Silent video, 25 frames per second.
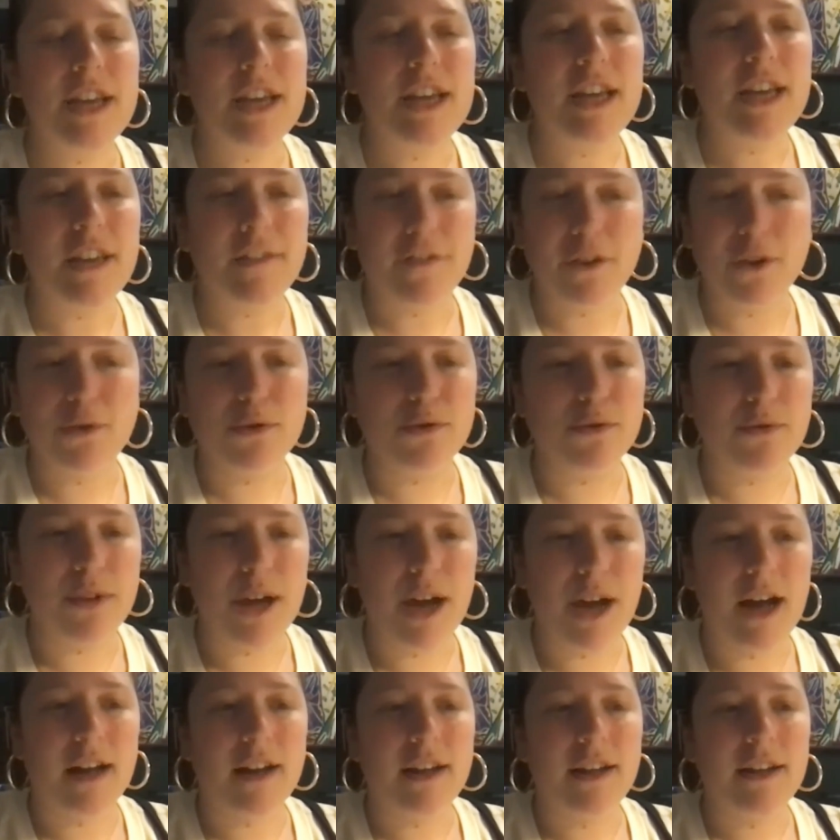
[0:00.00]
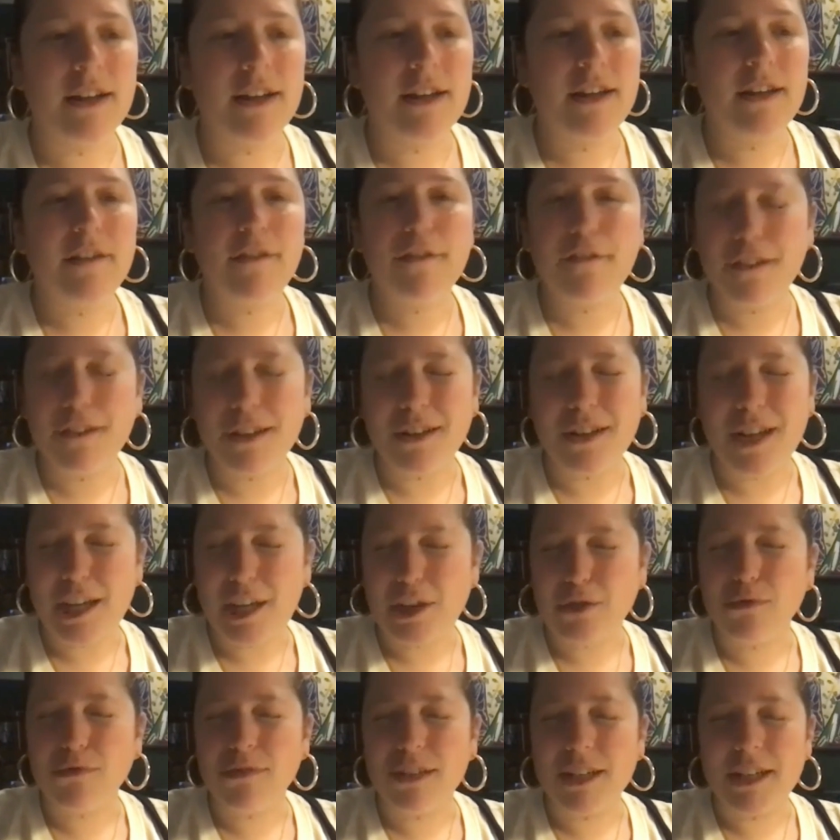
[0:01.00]
if you do not feel like
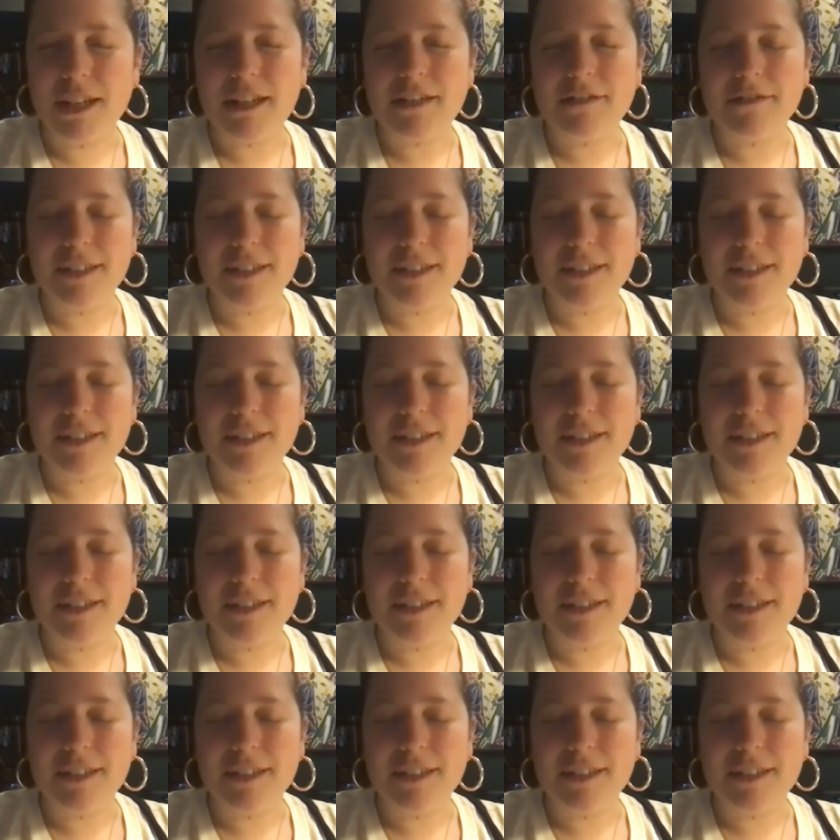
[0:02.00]
you really,